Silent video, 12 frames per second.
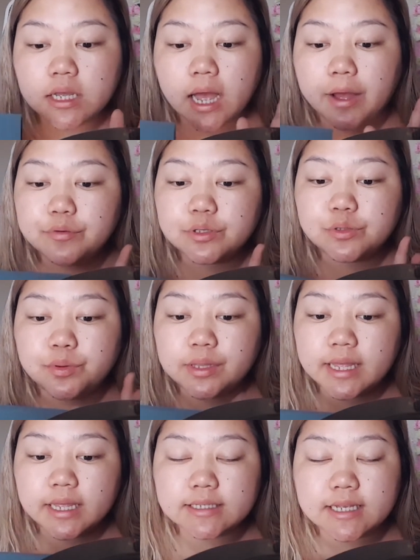I was
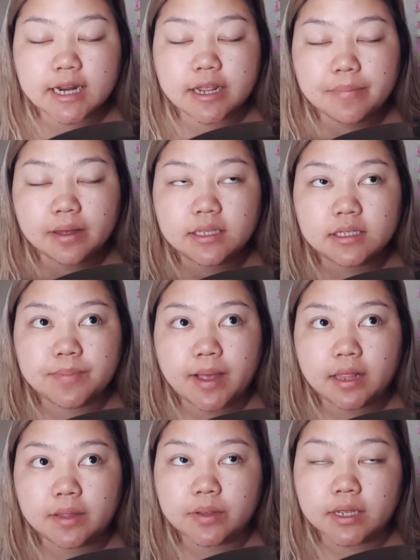really excited about this
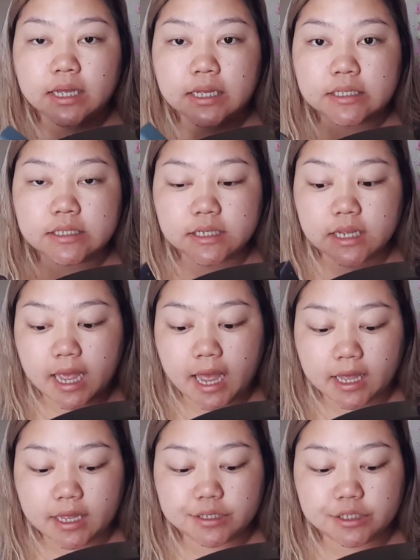palette because it
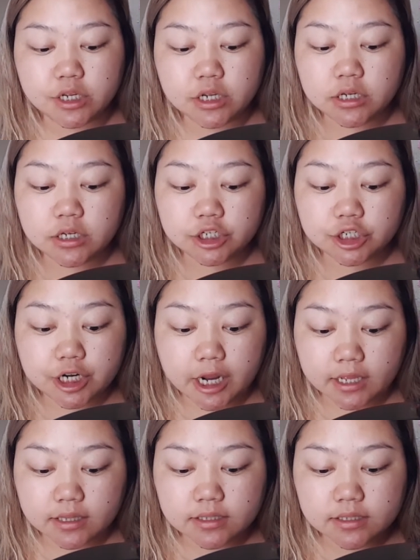has
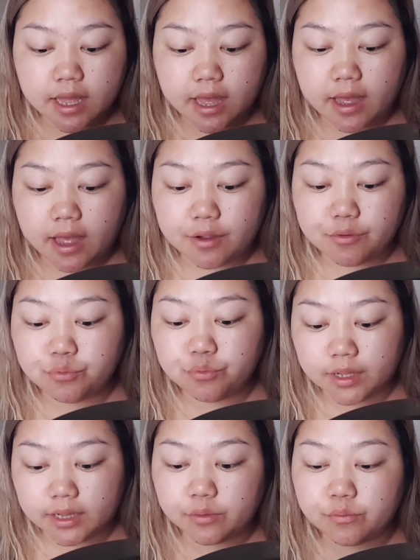shades that I
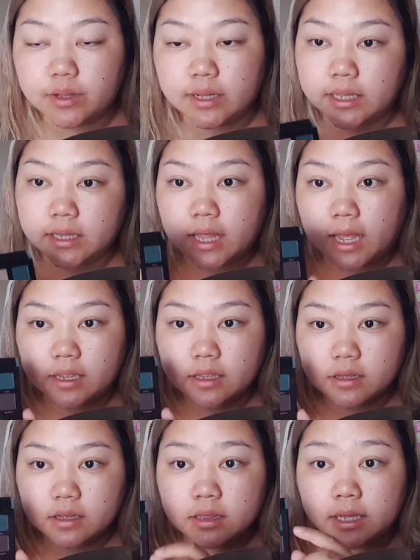really, really
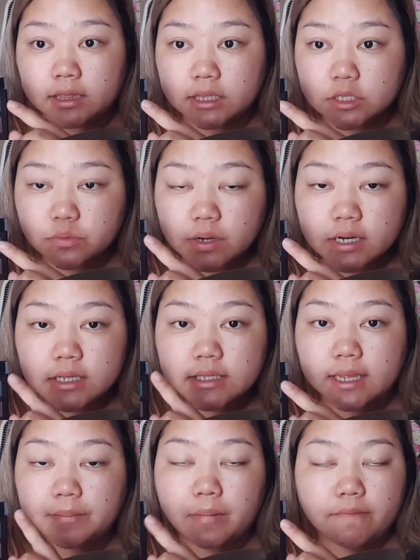like. Like, this one is like my